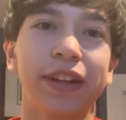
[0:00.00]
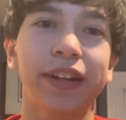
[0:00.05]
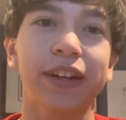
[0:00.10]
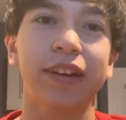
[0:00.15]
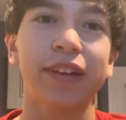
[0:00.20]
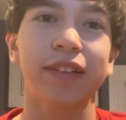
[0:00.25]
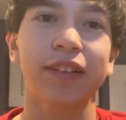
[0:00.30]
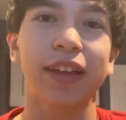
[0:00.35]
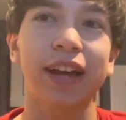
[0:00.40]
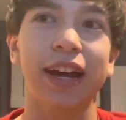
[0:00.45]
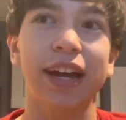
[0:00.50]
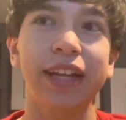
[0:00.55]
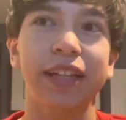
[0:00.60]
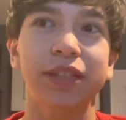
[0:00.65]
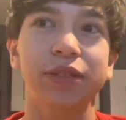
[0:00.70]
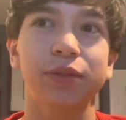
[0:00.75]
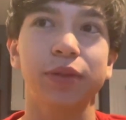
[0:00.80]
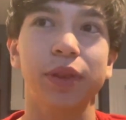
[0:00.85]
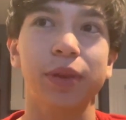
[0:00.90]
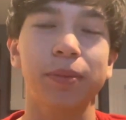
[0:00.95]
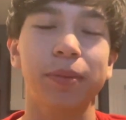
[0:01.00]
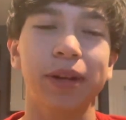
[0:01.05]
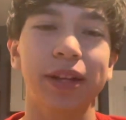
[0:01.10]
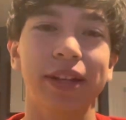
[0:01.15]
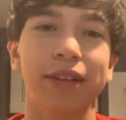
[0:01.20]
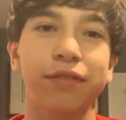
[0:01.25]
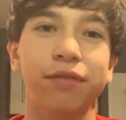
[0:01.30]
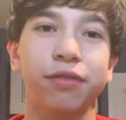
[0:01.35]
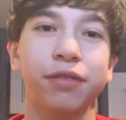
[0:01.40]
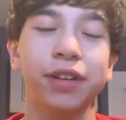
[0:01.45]
in our lines with a
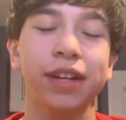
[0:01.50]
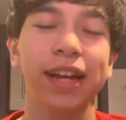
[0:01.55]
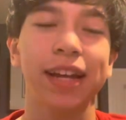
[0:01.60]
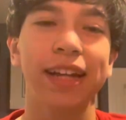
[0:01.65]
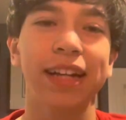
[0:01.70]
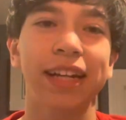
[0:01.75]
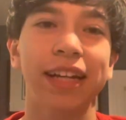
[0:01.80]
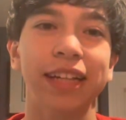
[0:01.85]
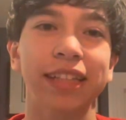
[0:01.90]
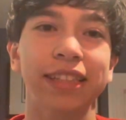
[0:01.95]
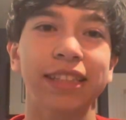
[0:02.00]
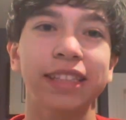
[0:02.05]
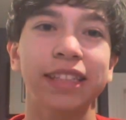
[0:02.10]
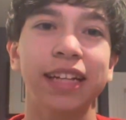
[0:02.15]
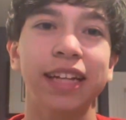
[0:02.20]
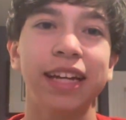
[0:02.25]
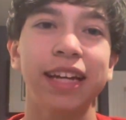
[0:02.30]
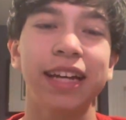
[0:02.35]
bunch of free agents